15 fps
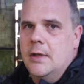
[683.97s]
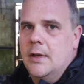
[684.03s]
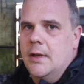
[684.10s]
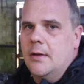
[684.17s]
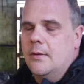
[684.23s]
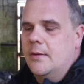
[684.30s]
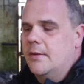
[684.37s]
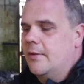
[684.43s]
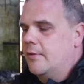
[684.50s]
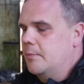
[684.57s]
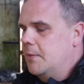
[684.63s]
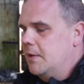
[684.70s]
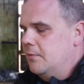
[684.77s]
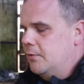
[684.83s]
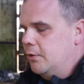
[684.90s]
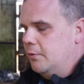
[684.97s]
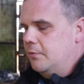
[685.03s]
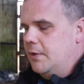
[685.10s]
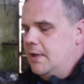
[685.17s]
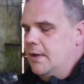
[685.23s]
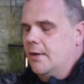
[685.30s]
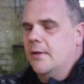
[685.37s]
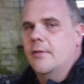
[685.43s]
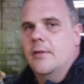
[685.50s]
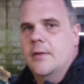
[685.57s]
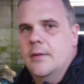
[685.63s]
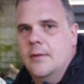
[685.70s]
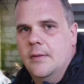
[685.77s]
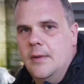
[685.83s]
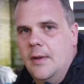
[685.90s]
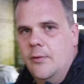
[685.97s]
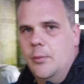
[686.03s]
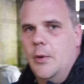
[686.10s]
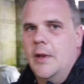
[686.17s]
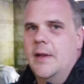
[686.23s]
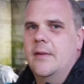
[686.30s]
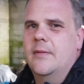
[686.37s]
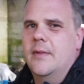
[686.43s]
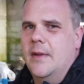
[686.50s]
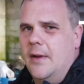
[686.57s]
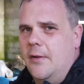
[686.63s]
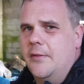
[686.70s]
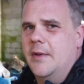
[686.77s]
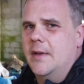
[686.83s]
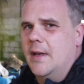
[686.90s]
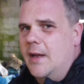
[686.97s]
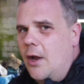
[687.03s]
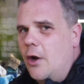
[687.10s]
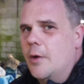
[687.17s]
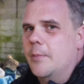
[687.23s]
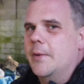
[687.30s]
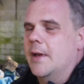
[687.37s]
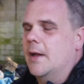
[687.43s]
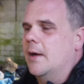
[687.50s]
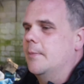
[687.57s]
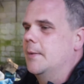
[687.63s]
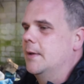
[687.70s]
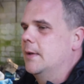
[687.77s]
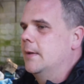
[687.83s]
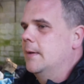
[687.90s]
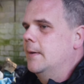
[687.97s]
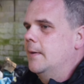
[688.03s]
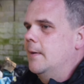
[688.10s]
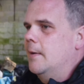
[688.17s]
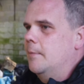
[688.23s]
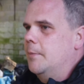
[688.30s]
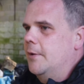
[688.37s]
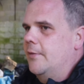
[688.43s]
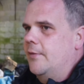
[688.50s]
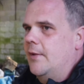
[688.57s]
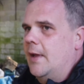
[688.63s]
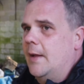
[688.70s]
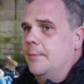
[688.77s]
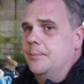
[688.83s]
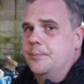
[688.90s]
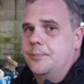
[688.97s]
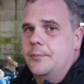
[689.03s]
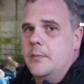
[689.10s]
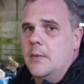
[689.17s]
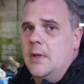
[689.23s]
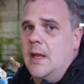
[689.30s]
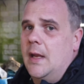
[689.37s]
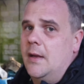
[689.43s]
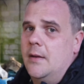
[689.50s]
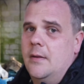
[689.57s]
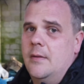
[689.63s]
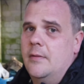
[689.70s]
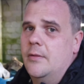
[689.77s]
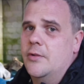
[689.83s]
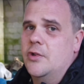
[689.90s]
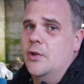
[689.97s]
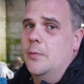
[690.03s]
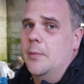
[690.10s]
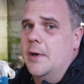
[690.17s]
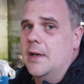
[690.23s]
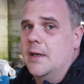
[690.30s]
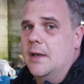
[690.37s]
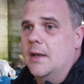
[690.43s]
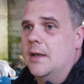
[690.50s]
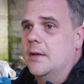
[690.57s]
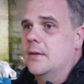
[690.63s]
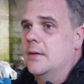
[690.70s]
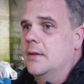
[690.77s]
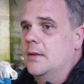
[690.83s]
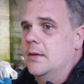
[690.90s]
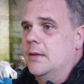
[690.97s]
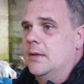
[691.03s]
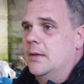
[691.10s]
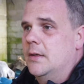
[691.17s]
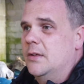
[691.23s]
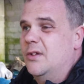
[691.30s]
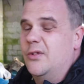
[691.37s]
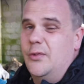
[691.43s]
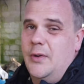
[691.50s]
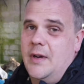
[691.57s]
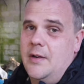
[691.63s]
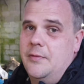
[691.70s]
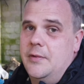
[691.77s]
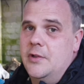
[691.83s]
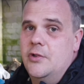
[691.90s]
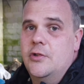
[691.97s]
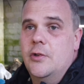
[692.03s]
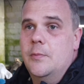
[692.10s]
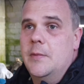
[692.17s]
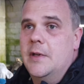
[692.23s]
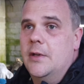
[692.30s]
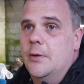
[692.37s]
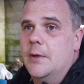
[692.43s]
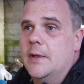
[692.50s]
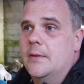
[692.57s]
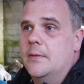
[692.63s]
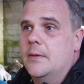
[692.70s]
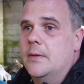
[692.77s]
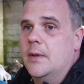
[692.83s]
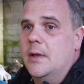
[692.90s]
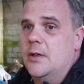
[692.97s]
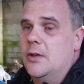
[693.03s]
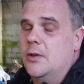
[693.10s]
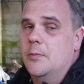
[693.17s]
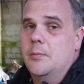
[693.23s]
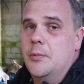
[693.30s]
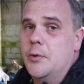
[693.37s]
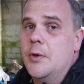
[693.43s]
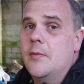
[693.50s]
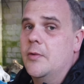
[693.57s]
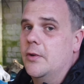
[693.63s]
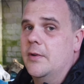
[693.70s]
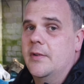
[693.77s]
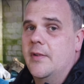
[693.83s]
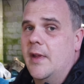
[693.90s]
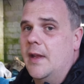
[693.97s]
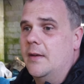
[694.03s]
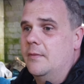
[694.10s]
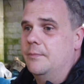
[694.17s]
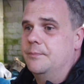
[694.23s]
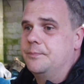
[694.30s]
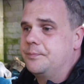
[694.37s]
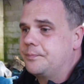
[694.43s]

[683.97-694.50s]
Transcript: You know, it doesn't make for good videos. That's why I think they hype it up. But yeah, as long as you're not breaking in, not doing anything you shouldn't be doing, and you can prove your intent,